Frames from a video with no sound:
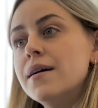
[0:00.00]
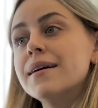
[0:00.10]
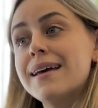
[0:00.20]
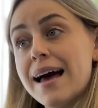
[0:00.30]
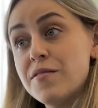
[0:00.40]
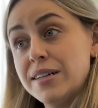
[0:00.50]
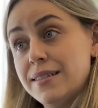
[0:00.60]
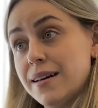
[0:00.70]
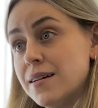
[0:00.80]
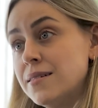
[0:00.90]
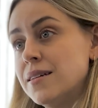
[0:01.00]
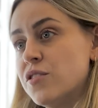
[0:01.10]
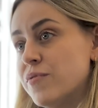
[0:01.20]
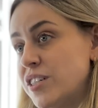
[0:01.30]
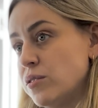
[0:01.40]
Gallery stickers and
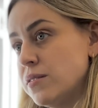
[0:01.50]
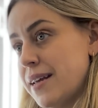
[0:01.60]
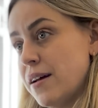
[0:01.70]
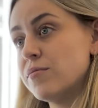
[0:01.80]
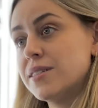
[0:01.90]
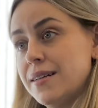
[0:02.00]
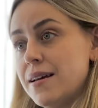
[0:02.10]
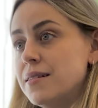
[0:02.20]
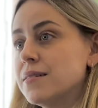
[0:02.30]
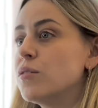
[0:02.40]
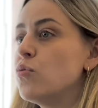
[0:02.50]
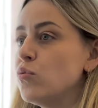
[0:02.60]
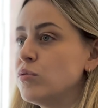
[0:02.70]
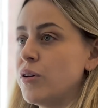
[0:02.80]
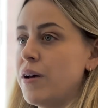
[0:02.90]
original sale receipts can
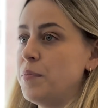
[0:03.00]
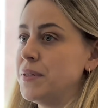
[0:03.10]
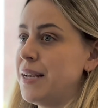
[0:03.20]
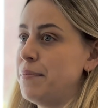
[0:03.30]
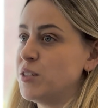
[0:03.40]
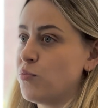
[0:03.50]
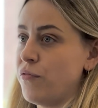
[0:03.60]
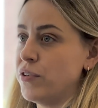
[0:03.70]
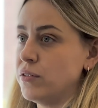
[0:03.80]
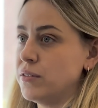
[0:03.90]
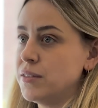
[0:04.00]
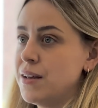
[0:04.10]
also help establish provenance,